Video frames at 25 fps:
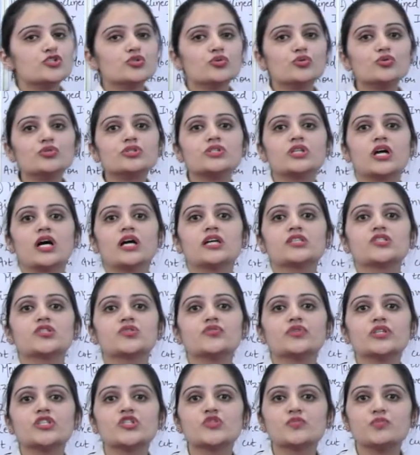two task
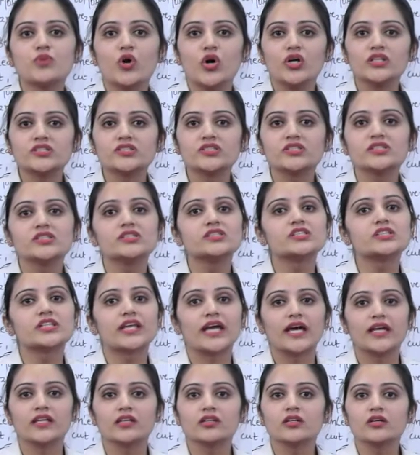responses
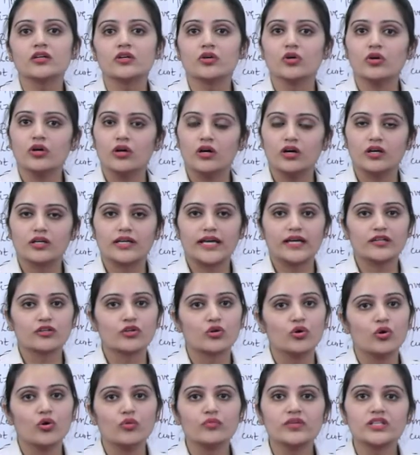can
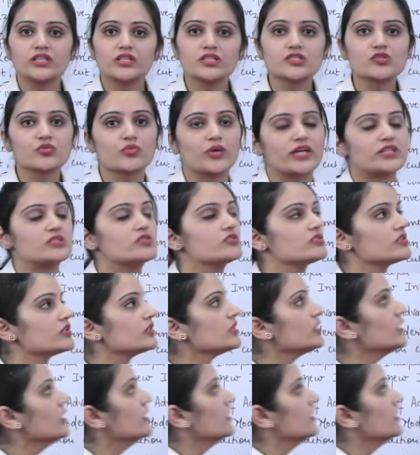go with this question,